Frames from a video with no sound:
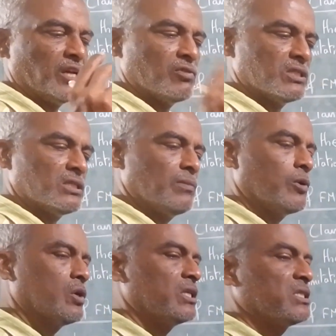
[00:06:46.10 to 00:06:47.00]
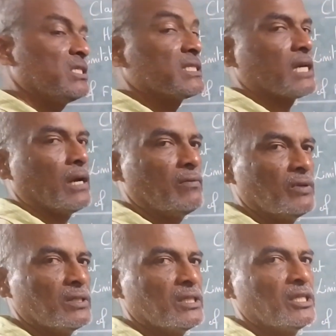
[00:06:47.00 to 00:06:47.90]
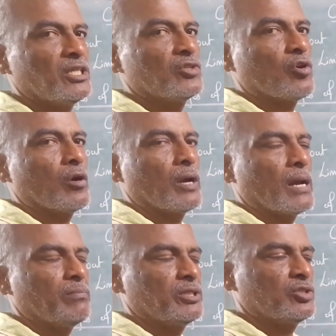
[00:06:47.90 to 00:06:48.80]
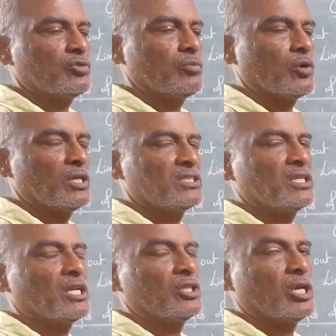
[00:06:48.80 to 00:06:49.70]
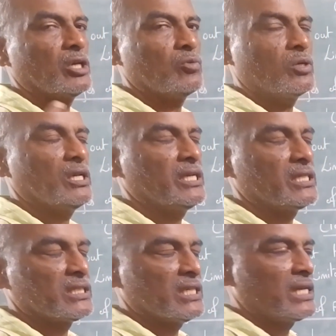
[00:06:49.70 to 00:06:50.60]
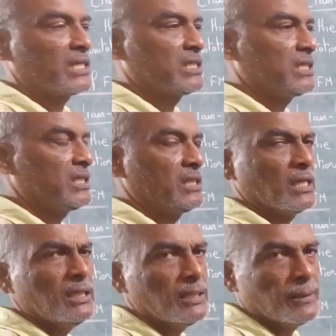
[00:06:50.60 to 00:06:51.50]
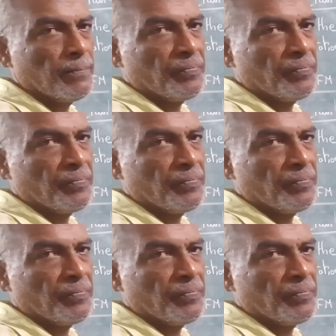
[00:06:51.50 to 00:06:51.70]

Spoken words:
frequency modulation is converted into amplitude modulation and then only it is detected in the